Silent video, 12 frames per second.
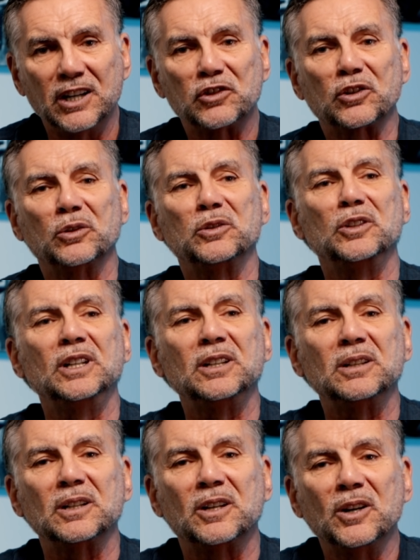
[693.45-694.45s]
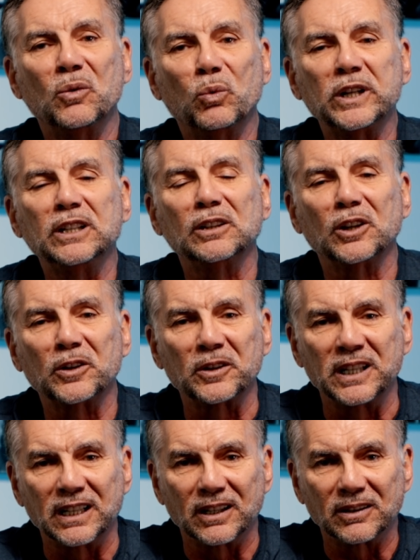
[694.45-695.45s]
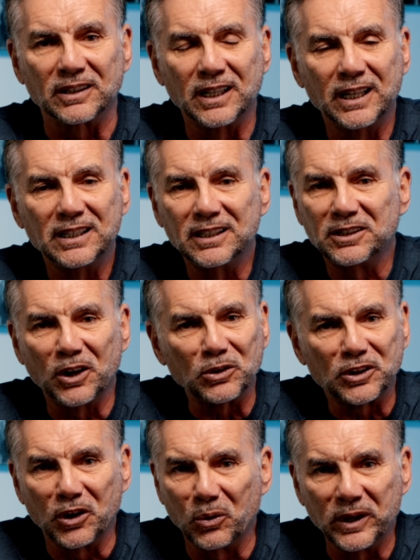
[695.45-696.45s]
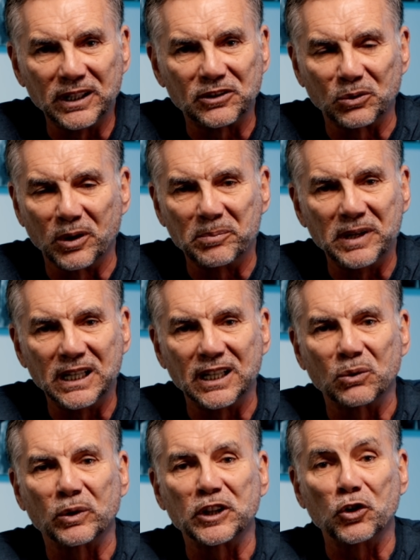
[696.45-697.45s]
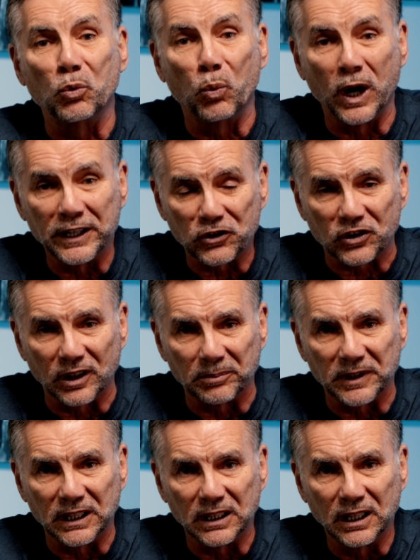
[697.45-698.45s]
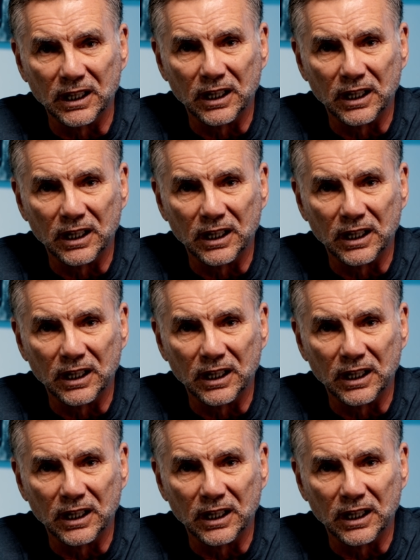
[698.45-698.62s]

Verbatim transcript: So you didn't, what do you learn here? You don't go into a meeting when you want something,